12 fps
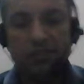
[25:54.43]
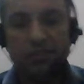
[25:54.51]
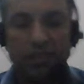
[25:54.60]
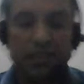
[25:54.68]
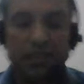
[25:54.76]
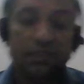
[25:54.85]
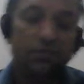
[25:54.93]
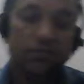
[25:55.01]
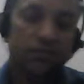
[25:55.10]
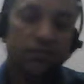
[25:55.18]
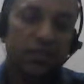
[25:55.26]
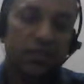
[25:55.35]
and
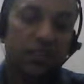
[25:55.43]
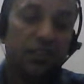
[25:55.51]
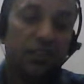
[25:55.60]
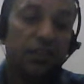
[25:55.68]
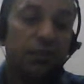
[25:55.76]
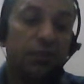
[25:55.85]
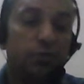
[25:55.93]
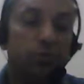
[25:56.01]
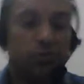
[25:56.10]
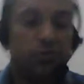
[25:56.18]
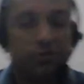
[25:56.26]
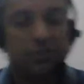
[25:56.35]
we can
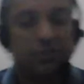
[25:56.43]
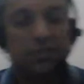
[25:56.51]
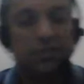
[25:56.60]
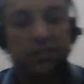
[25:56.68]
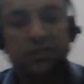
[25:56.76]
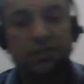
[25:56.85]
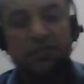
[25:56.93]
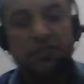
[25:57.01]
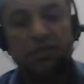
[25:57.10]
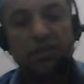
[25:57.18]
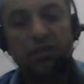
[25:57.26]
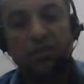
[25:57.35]
reduce these
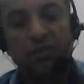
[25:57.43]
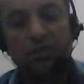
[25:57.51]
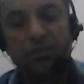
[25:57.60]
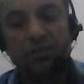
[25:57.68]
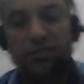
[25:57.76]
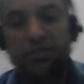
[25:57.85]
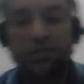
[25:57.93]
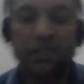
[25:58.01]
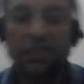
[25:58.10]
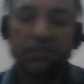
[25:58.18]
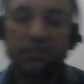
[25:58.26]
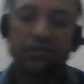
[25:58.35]
all
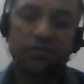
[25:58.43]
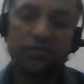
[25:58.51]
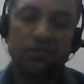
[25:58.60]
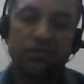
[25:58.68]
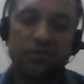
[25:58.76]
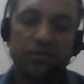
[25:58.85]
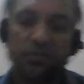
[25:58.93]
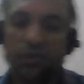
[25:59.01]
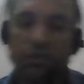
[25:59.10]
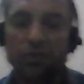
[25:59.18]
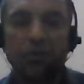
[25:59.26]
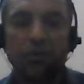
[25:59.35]
things
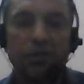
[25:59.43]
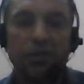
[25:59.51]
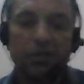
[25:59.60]
from our